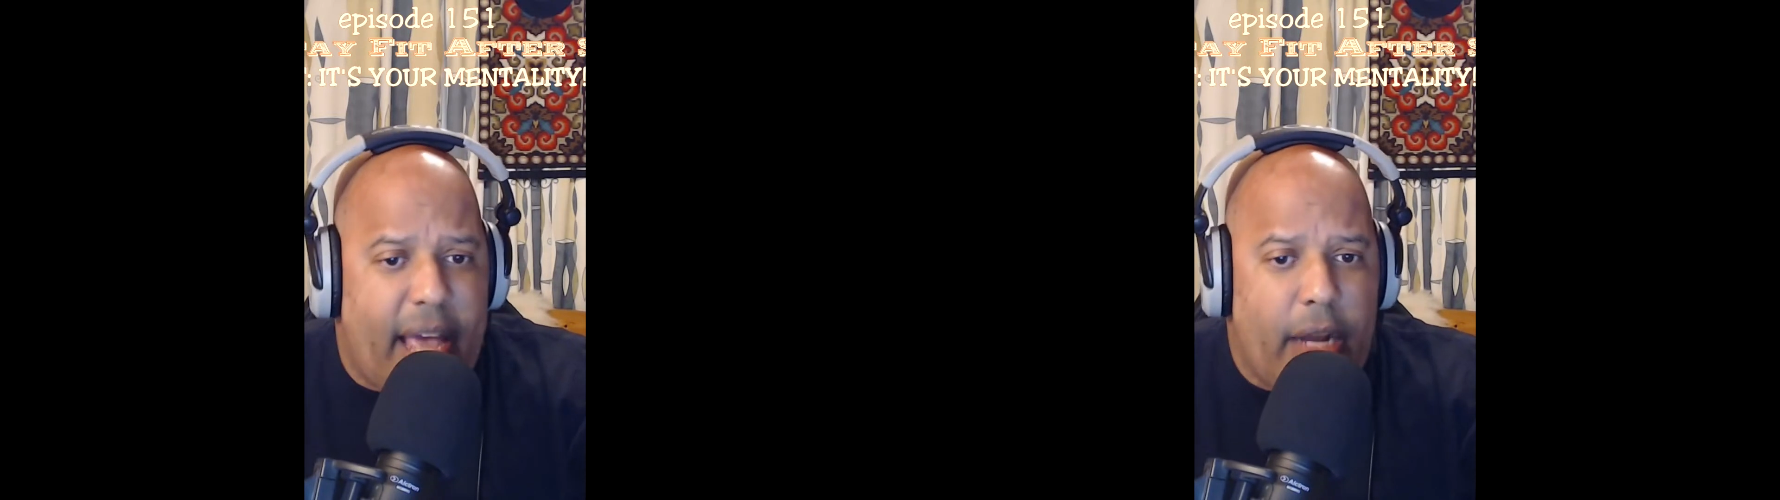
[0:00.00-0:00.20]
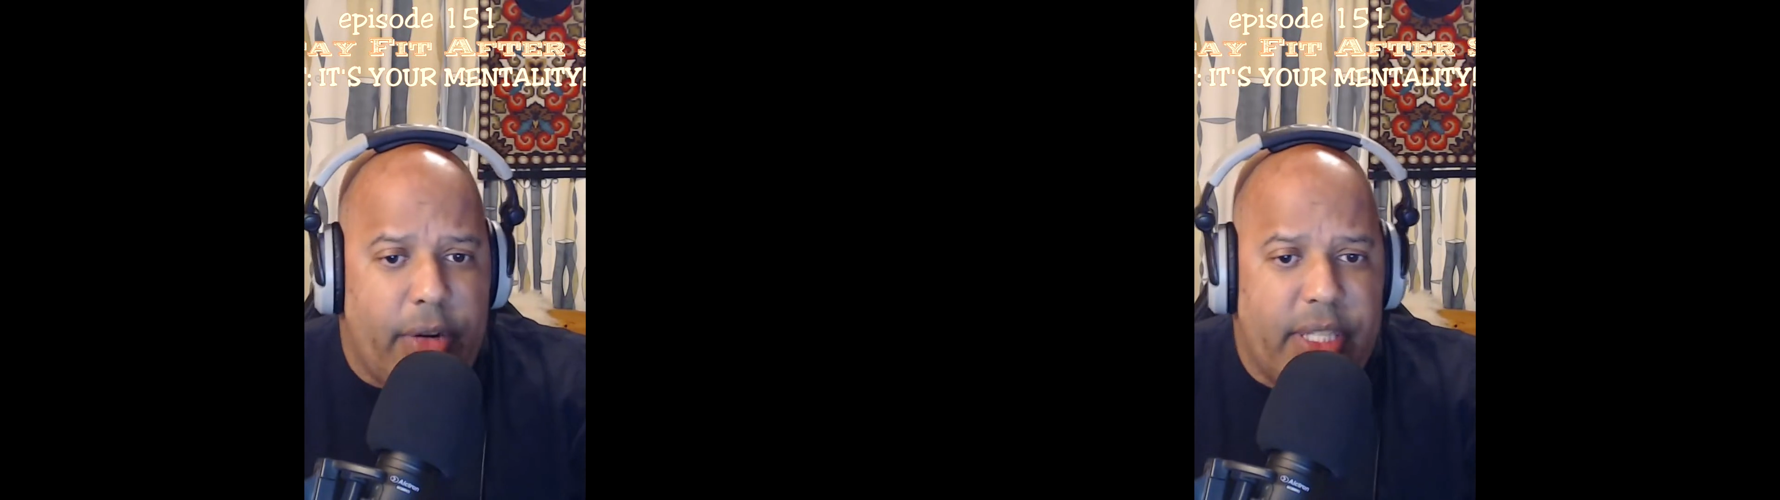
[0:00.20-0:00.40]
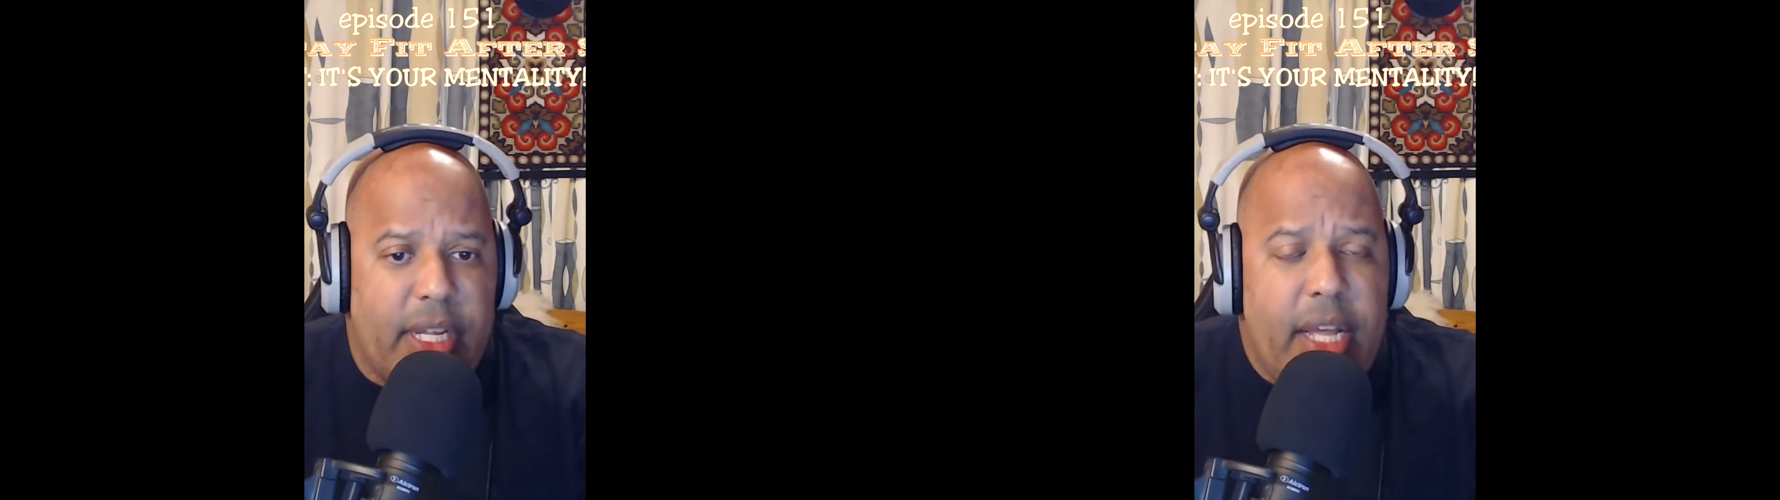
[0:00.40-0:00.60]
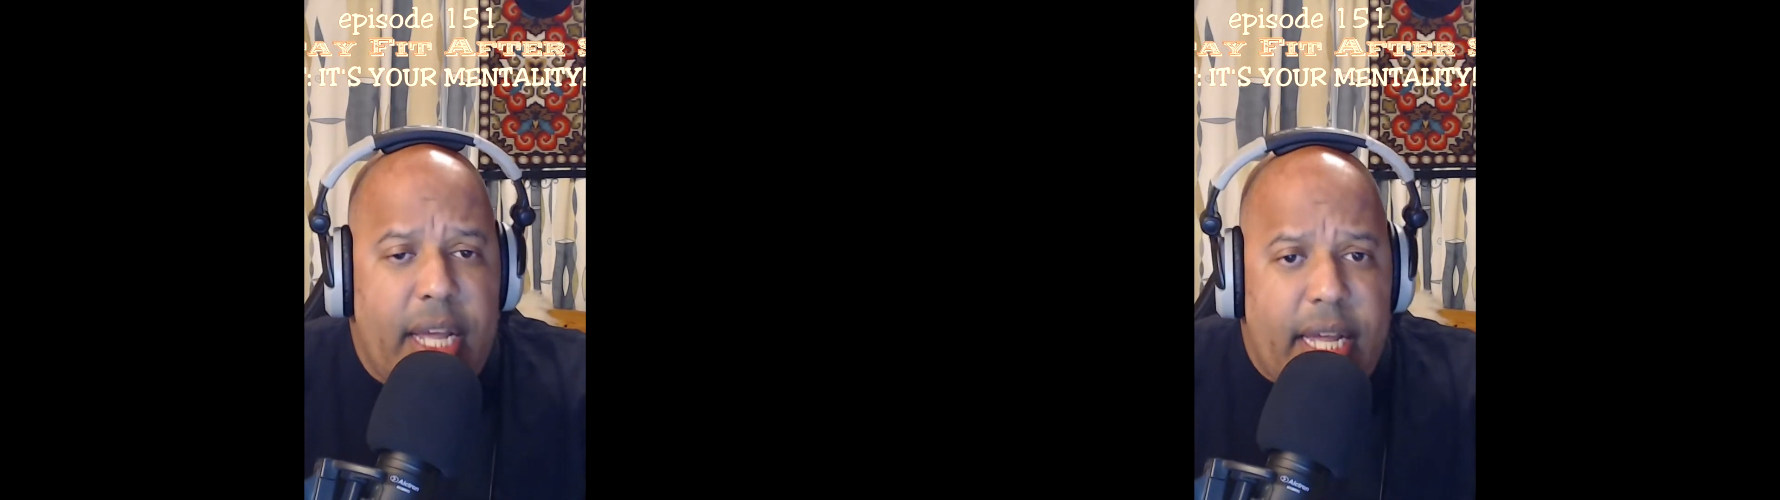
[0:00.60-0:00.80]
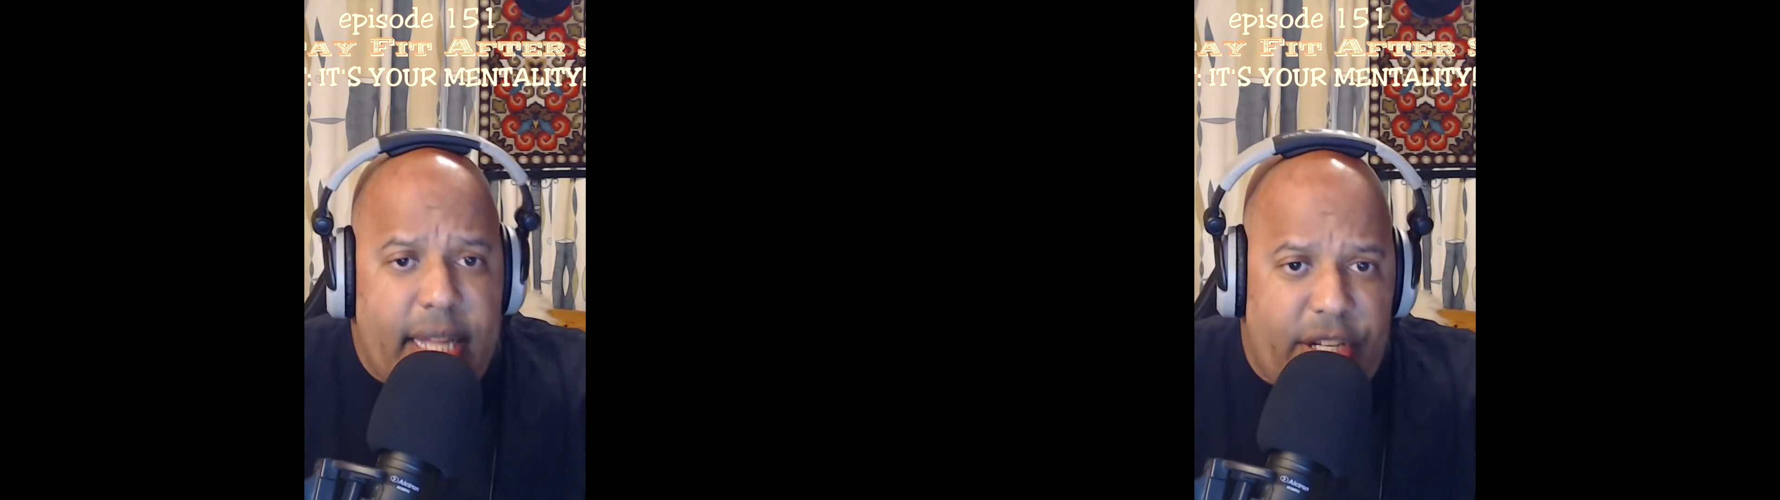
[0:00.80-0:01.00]
calories
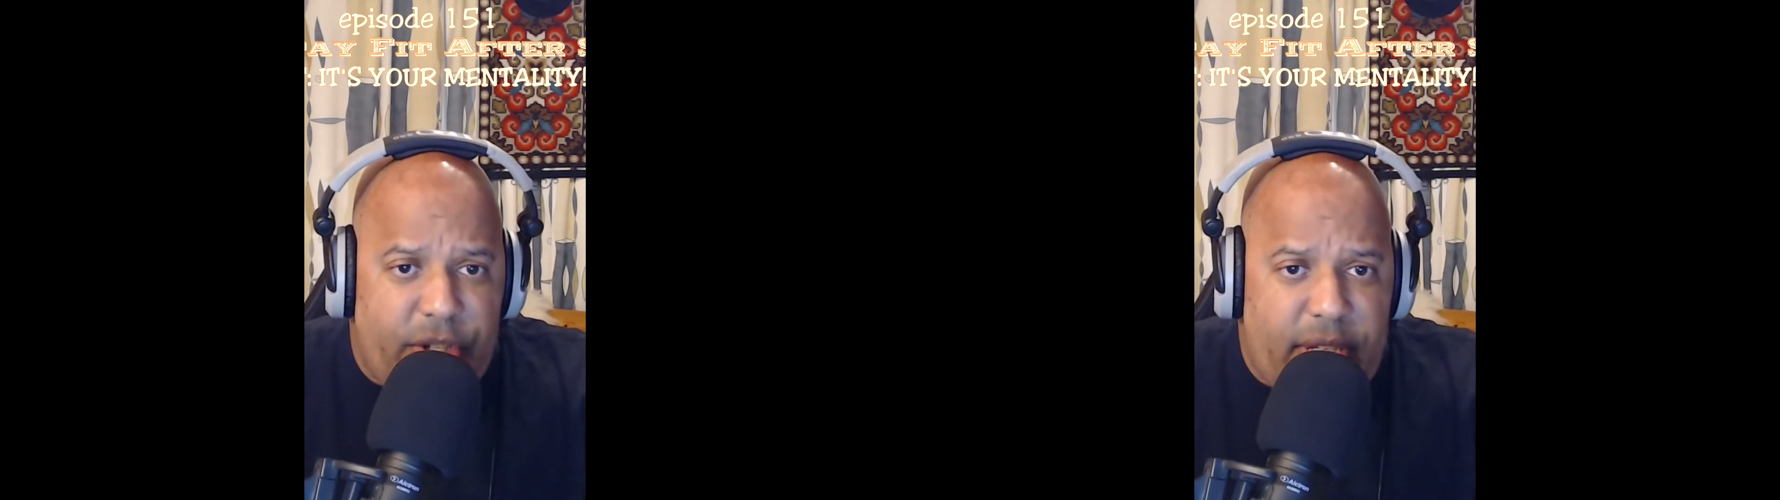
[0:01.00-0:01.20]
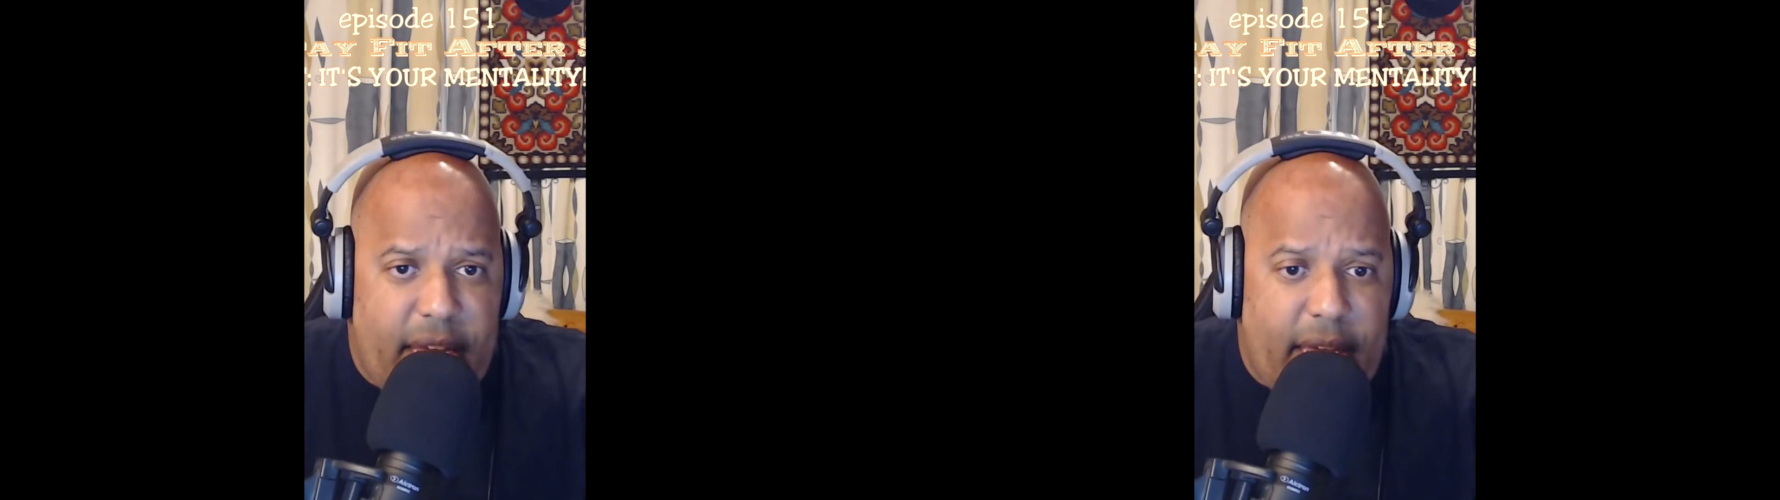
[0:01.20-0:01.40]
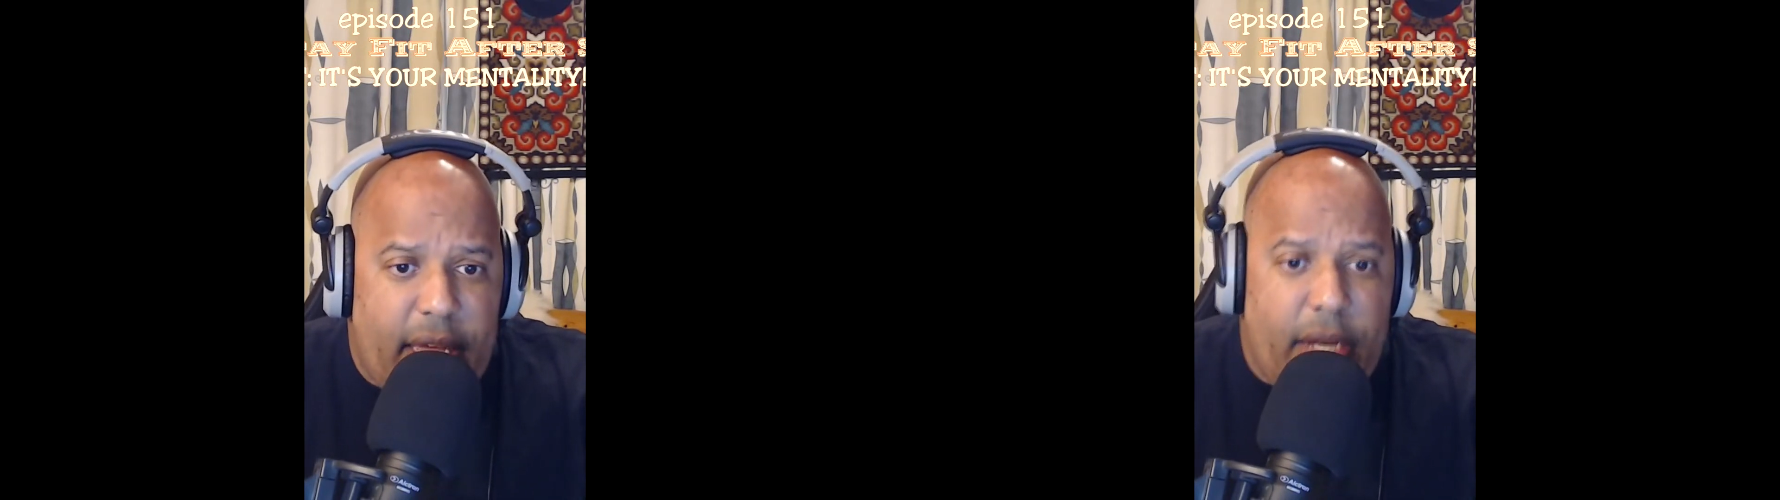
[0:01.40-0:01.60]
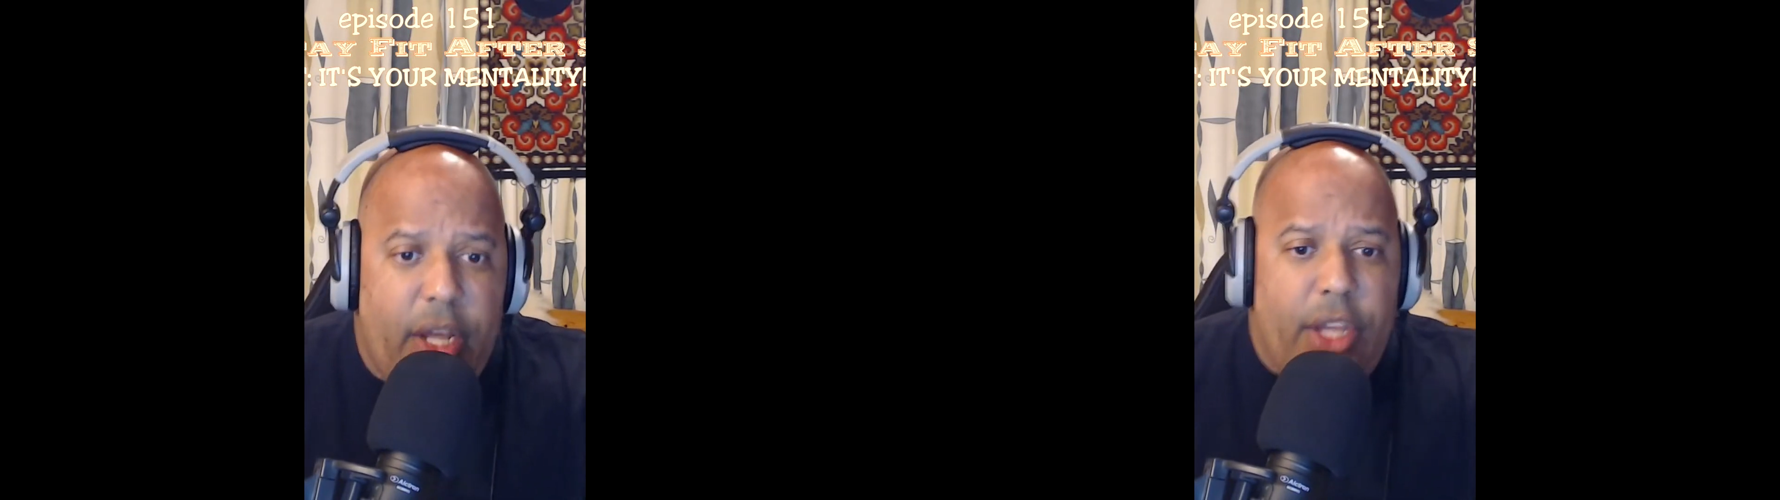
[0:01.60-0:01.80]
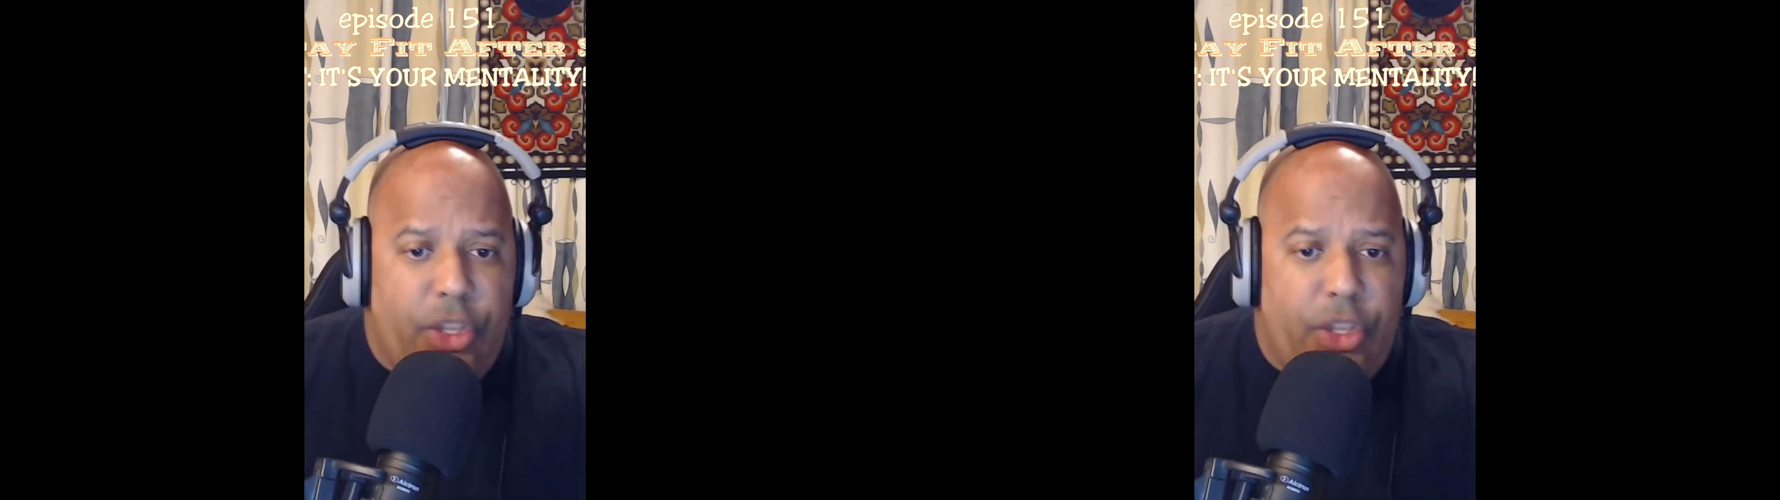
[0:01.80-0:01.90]
that you take in.